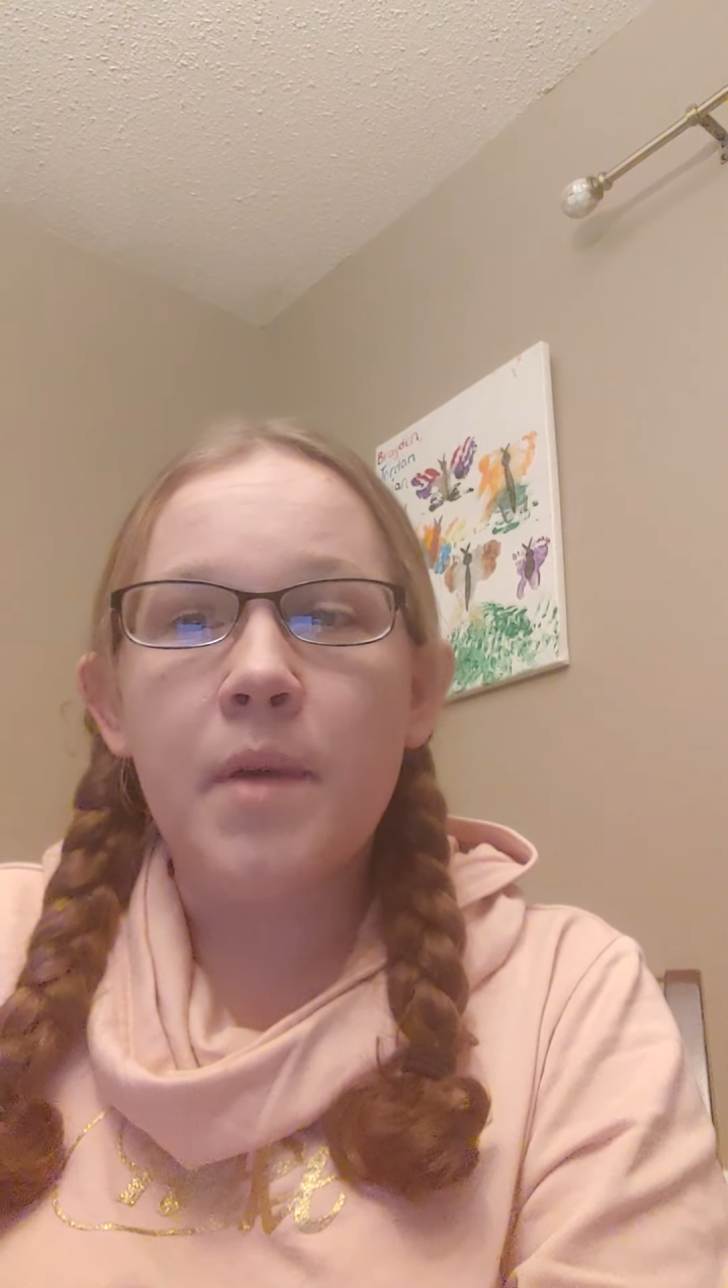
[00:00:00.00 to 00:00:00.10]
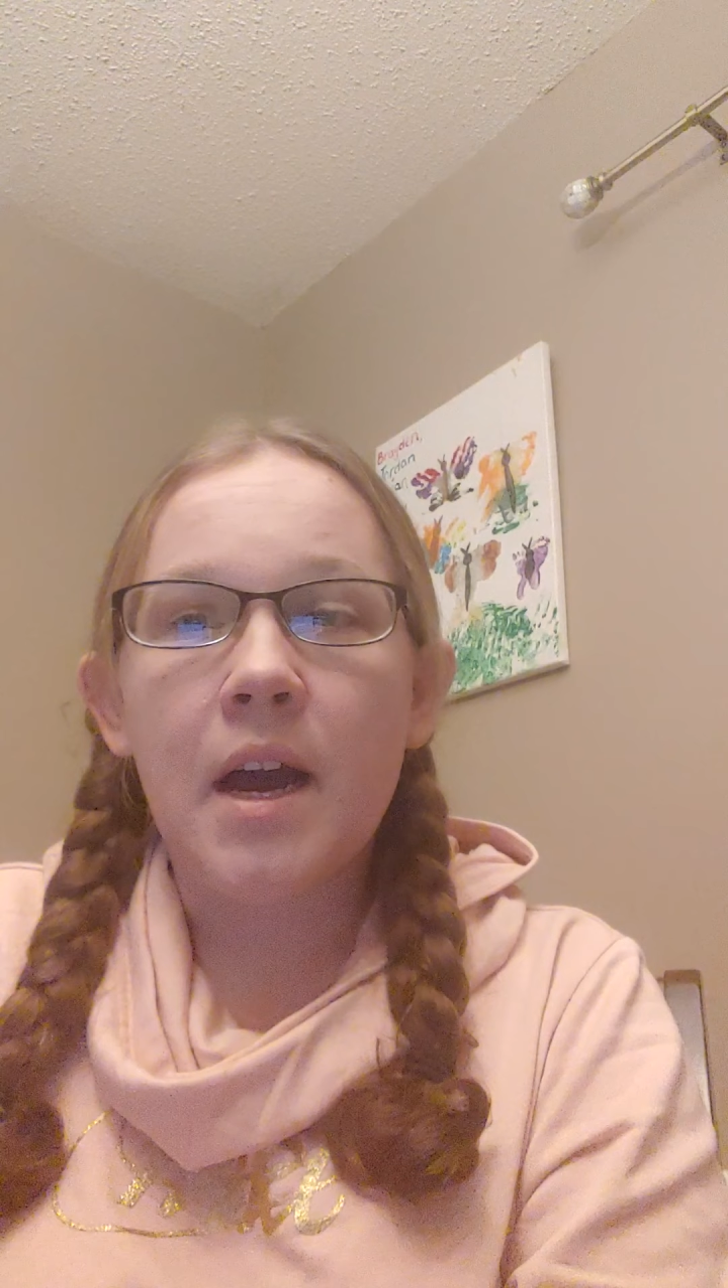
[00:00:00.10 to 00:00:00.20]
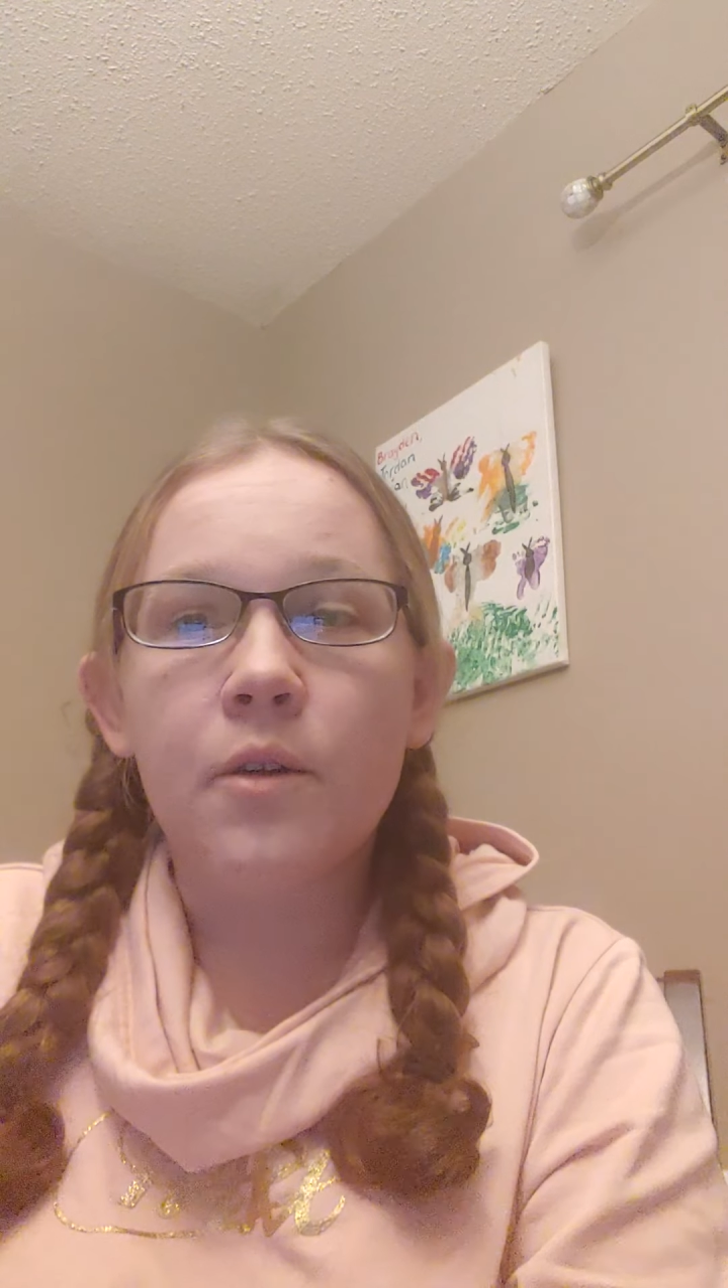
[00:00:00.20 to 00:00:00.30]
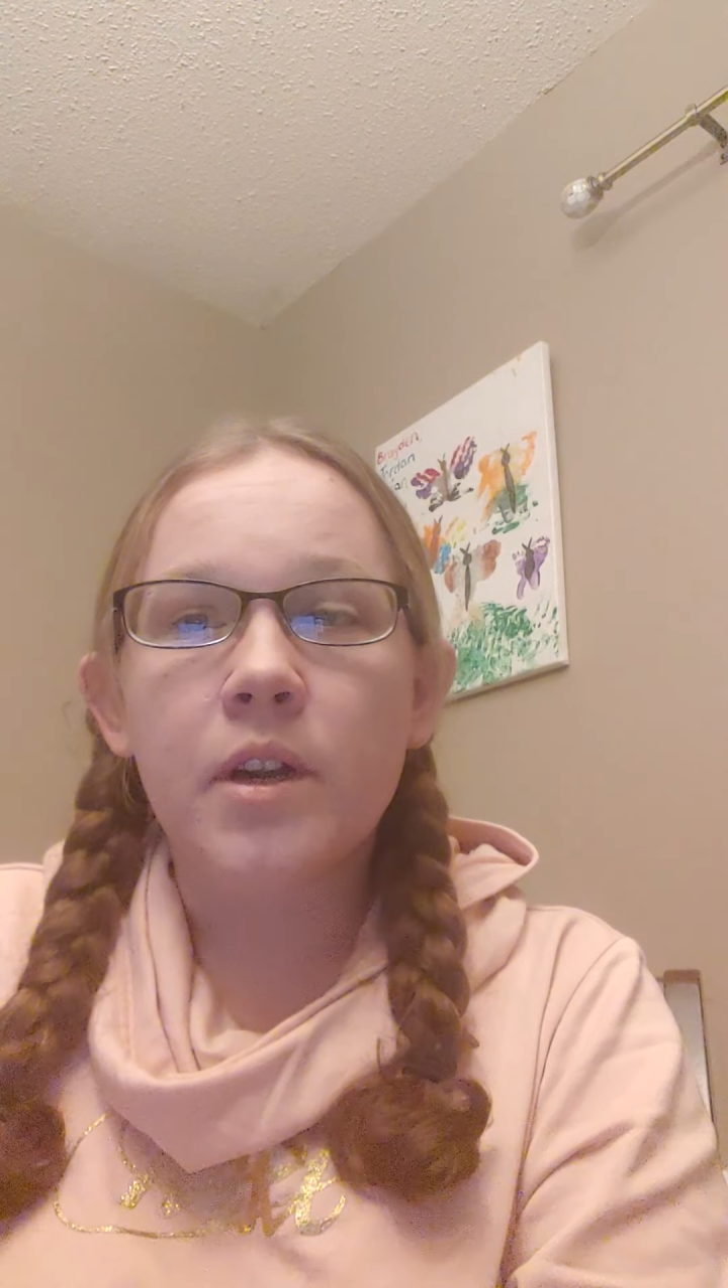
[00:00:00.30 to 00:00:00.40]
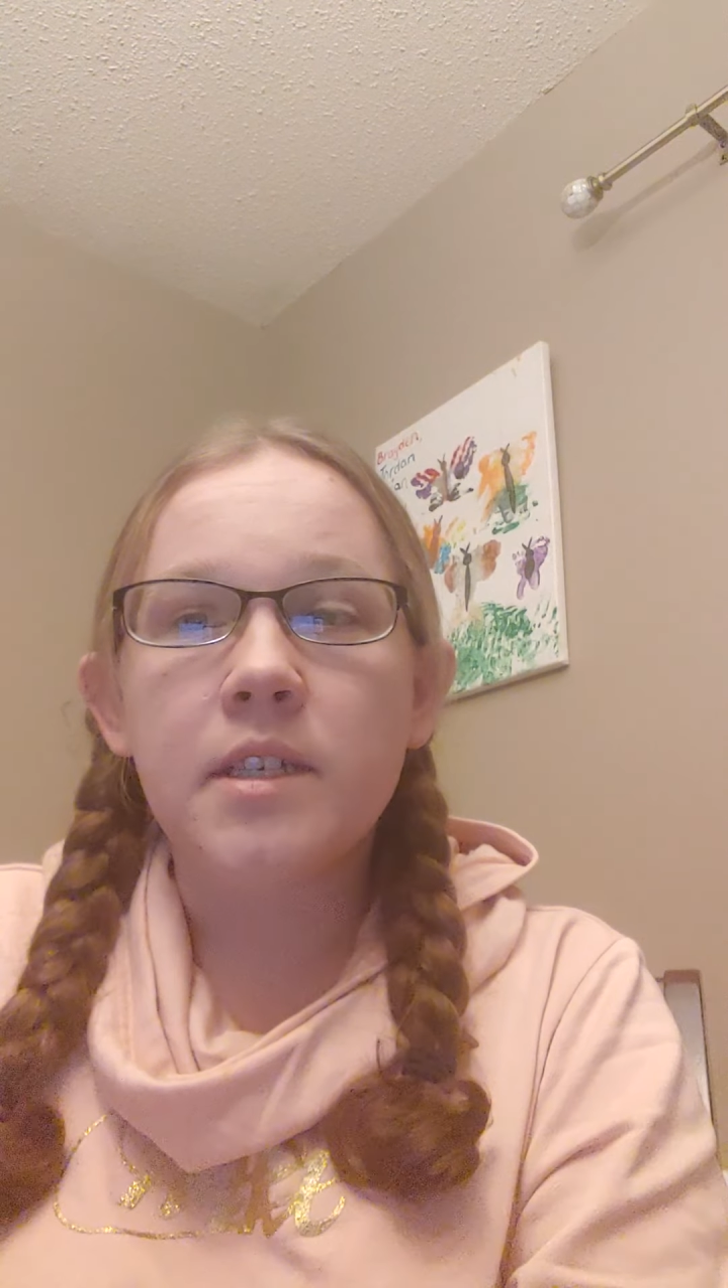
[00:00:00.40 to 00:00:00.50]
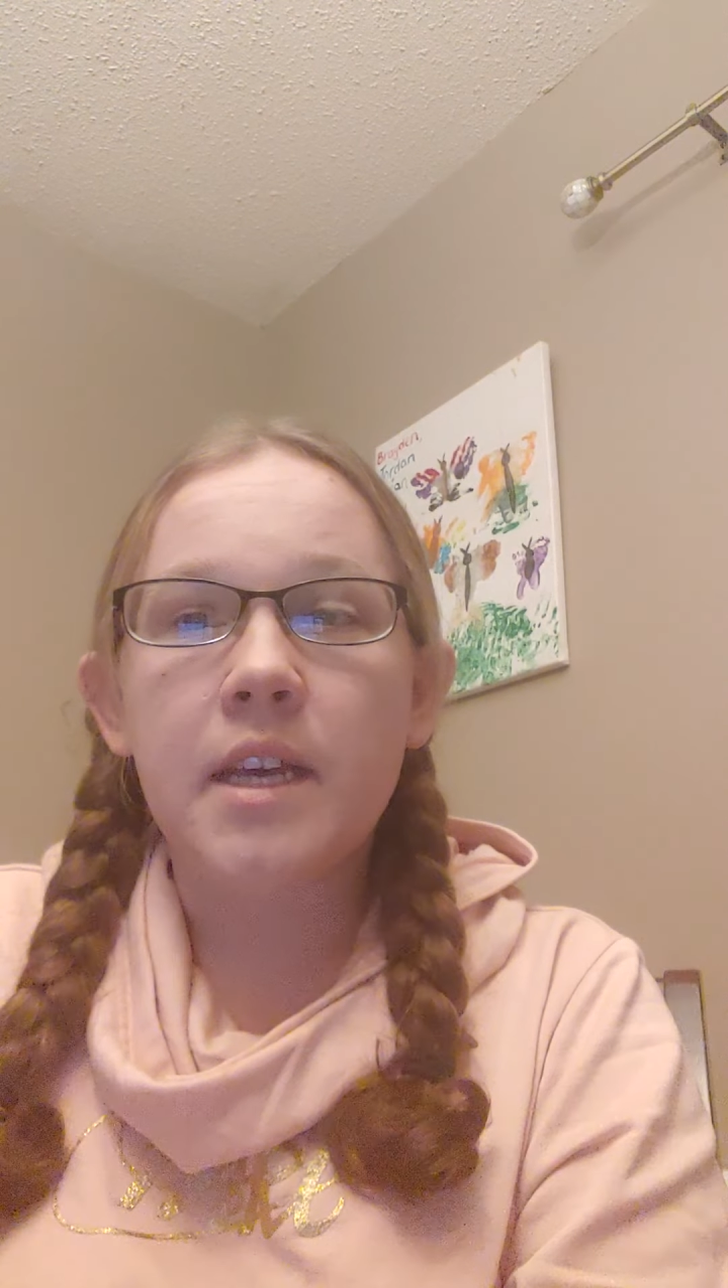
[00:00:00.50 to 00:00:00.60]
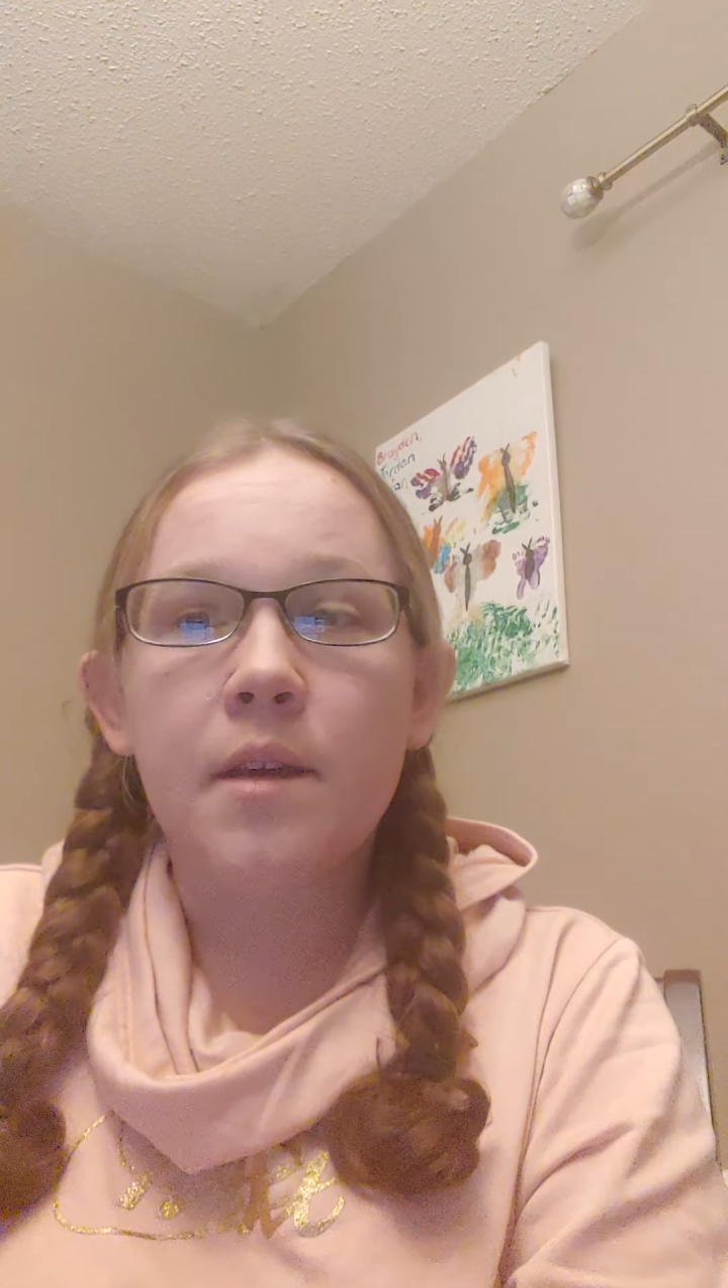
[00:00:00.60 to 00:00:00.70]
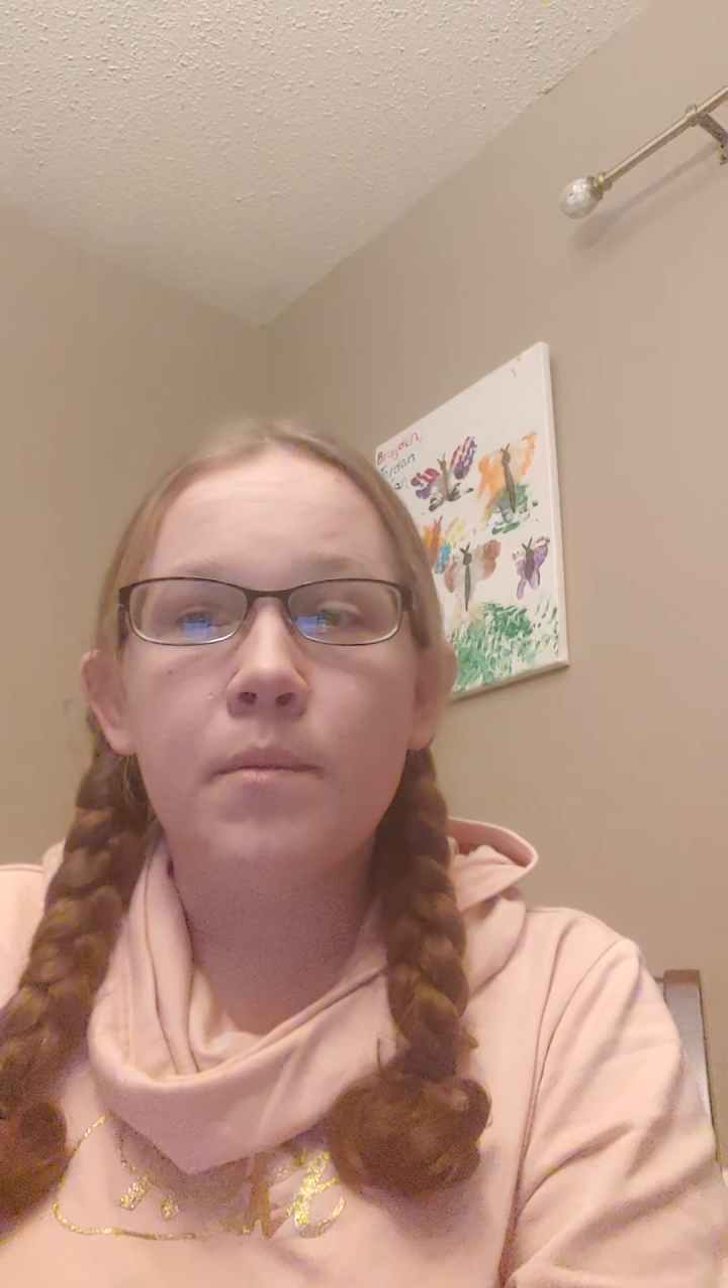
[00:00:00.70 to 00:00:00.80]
power to